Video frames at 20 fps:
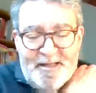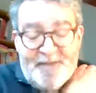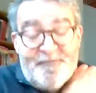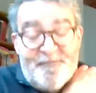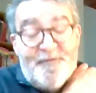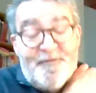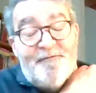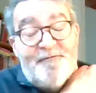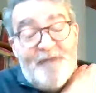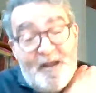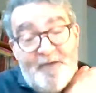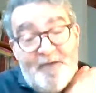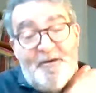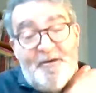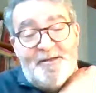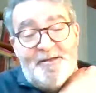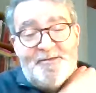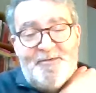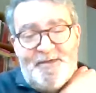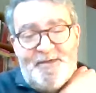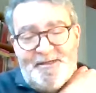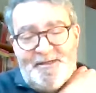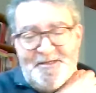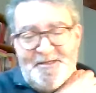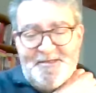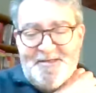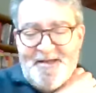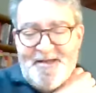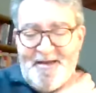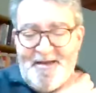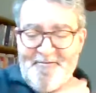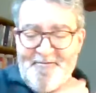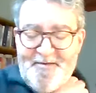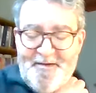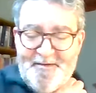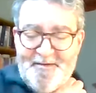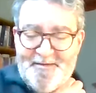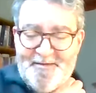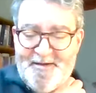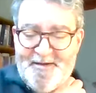for various reasons I haven't
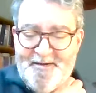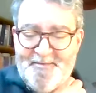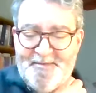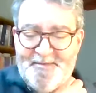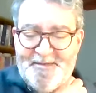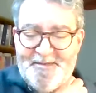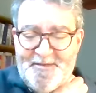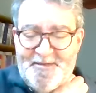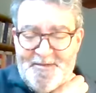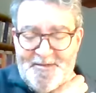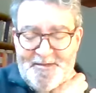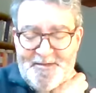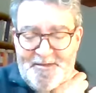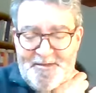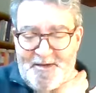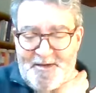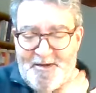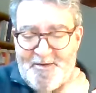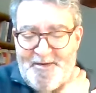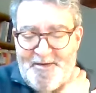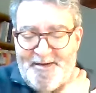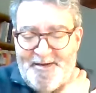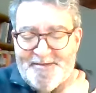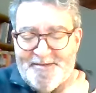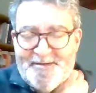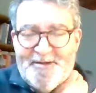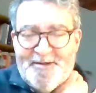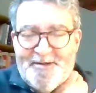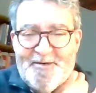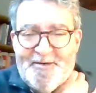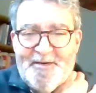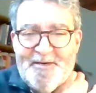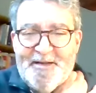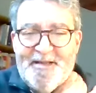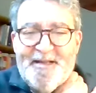got time to go into,